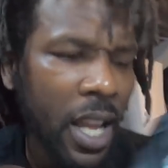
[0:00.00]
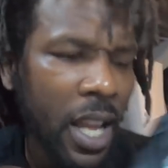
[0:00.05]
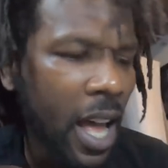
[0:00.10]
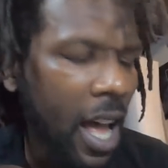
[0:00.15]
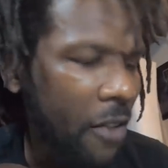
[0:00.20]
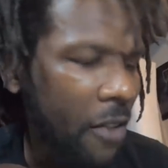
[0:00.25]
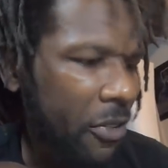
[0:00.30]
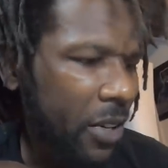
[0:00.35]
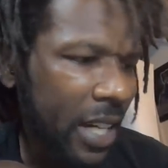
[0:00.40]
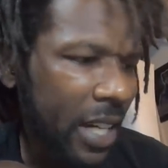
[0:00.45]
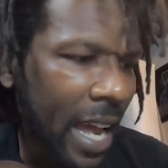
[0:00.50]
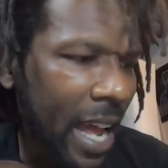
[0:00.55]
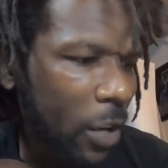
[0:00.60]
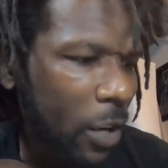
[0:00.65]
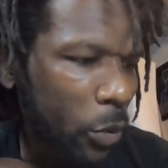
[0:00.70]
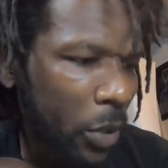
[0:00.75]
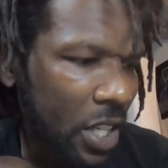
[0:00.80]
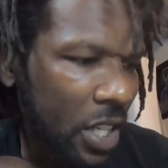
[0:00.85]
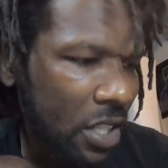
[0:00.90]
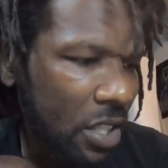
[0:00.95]
I forgot
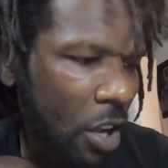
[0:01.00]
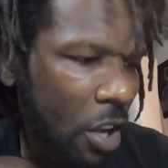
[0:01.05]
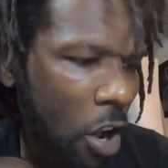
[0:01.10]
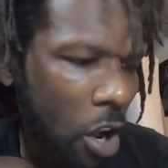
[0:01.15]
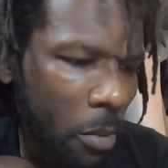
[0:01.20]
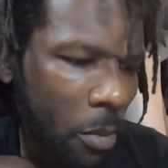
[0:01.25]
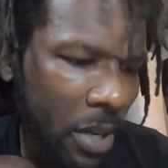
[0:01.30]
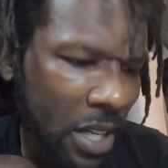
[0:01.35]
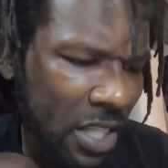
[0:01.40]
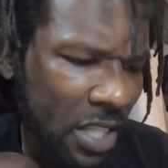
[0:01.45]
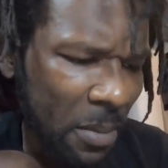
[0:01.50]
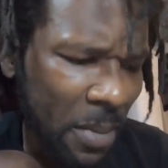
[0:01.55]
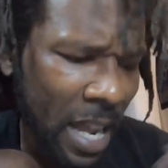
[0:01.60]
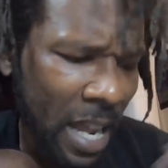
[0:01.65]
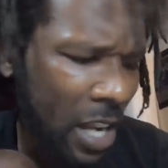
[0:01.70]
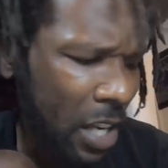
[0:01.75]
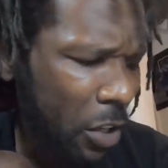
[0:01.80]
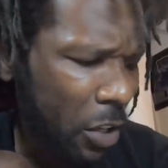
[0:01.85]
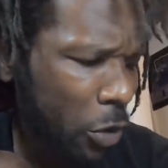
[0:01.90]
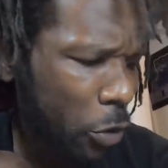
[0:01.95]
what it's called, but it's some
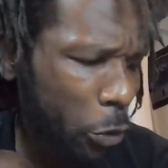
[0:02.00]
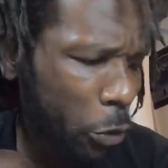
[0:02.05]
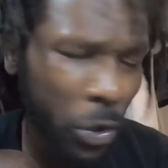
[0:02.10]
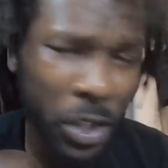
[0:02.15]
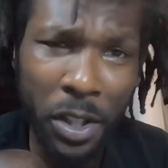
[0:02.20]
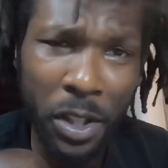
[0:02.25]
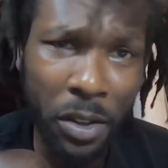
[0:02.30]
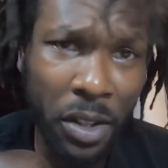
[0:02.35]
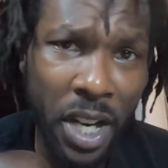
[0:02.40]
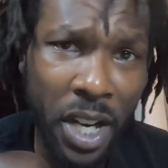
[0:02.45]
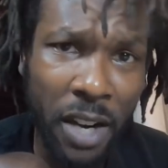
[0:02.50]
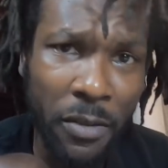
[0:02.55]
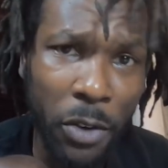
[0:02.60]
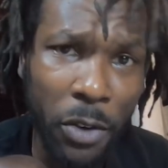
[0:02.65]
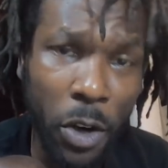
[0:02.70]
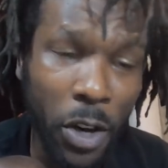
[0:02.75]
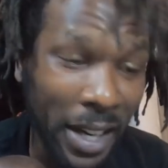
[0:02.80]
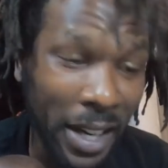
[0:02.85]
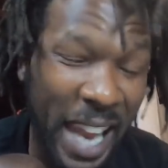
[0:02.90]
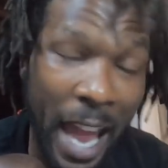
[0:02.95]
kind of grill cover
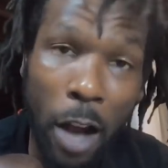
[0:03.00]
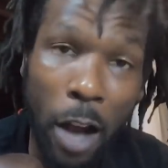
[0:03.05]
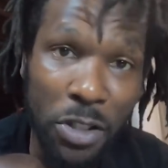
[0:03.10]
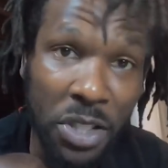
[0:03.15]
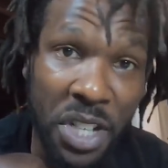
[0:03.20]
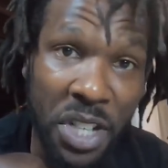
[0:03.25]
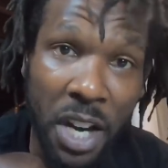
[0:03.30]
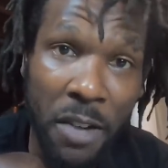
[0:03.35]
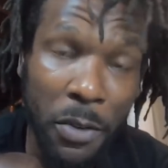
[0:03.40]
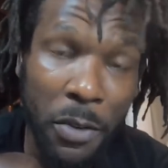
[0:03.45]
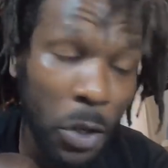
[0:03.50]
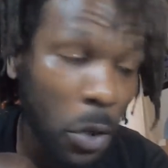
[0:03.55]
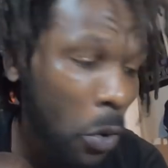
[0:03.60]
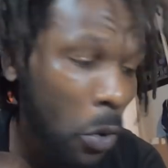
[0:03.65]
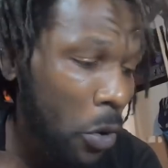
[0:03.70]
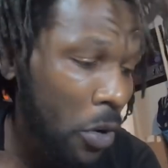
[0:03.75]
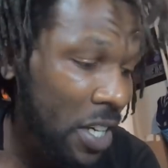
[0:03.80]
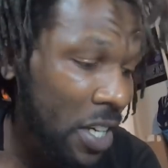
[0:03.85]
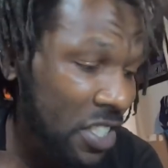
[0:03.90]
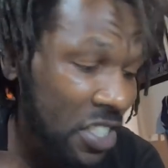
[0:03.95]
or couch cover,
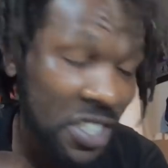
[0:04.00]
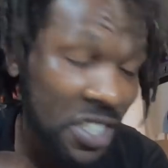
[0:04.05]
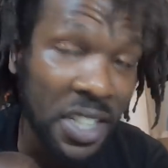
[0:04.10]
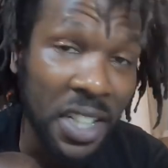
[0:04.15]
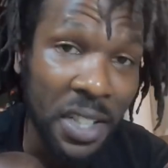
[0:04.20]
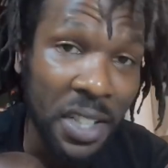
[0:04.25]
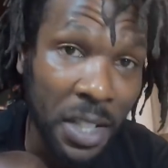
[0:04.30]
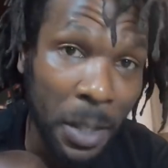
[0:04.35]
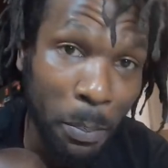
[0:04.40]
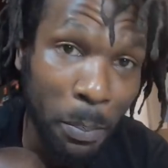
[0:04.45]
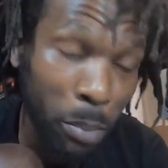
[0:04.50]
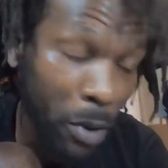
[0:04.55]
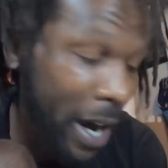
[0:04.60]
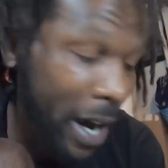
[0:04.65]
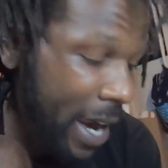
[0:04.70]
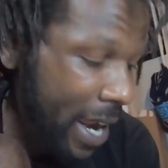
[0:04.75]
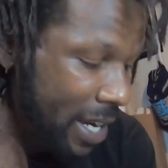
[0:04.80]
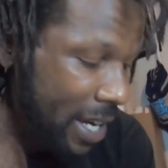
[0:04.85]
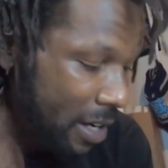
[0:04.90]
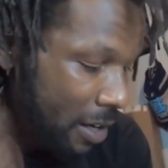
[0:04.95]
or it's just like the
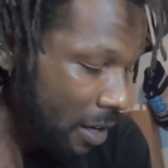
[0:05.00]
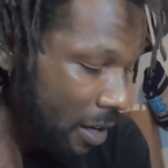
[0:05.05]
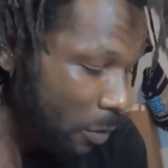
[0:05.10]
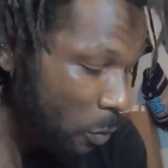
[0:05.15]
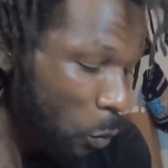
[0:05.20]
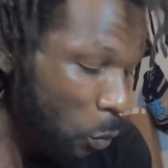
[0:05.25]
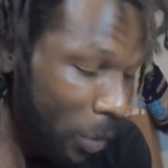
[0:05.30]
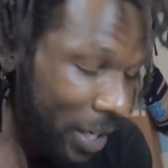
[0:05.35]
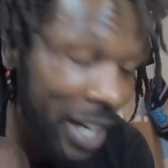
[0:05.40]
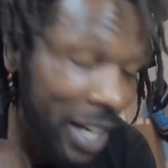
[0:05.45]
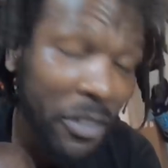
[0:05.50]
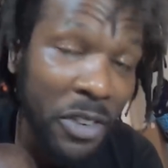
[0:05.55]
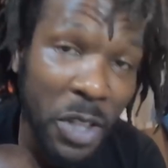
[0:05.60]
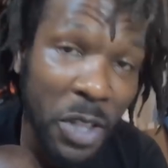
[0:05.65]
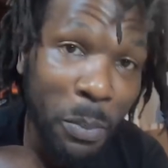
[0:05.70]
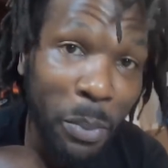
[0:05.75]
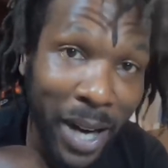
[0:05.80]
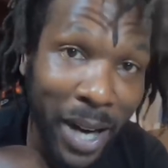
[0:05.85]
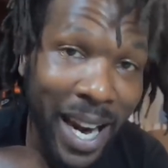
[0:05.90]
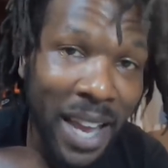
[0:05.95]
brand, whatever the
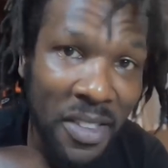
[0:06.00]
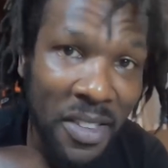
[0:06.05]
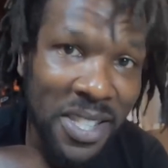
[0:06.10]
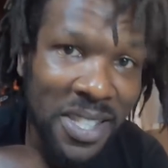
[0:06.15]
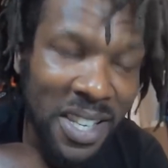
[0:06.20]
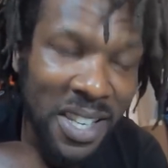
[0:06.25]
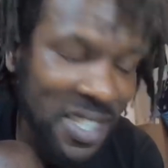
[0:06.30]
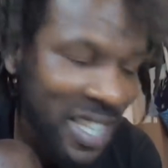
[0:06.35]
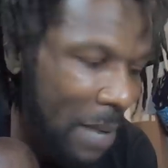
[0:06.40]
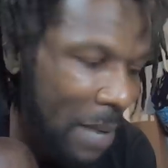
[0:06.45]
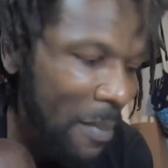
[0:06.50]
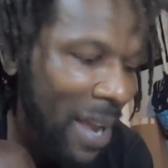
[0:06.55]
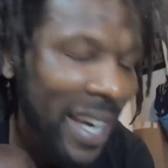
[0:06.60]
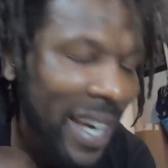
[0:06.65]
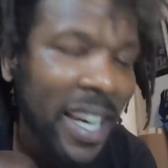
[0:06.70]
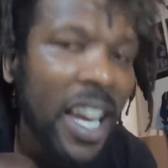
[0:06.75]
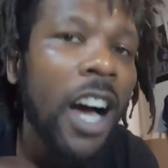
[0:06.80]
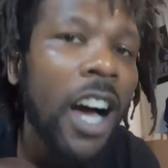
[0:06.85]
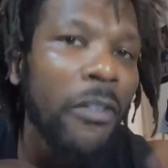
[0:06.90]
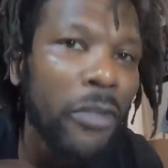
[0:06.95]
brand this is, they
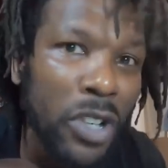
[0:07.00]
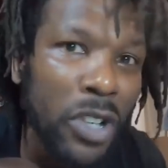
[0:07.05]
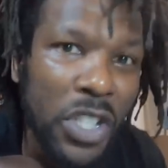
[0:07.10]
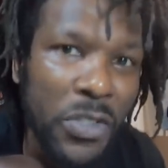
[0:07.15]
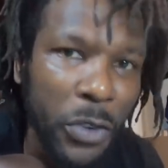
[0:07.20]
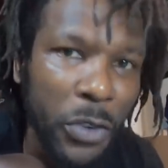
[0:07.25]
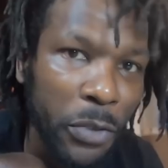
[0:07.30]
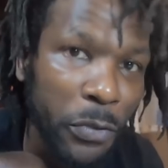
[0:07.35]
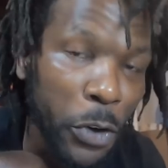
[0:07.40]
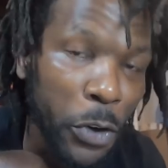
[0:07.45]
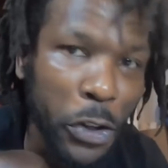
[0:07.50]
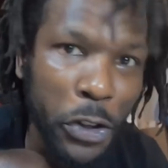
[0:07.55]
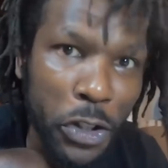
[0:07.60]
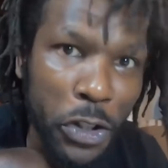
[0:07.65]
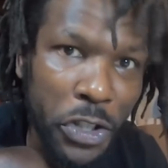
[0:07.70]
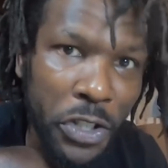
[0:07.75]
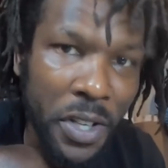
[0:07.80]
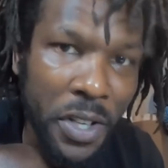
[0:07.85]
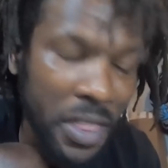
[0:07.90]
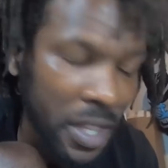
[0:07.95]
make covers for
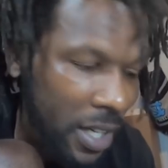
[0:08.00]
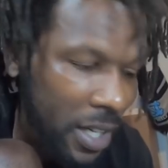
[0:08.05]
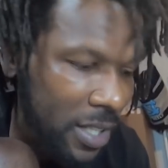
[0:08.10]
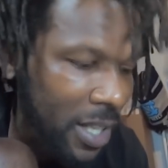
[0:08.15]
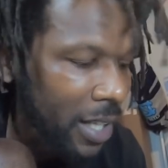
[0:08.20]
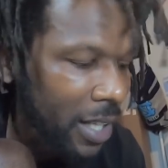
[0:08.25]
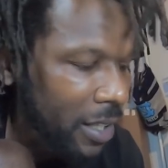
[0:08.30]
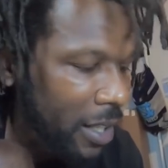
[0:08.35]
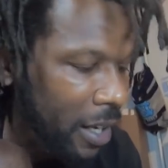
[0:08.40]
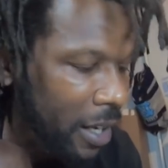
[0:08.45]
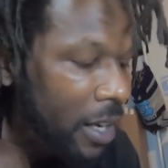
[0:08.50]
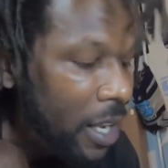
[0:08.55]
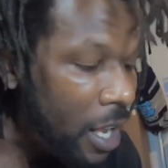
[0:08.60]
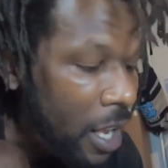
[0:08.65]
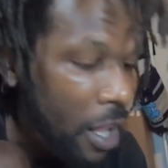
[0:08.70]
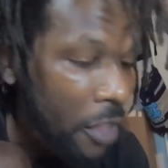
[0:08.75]
furniture and things like that.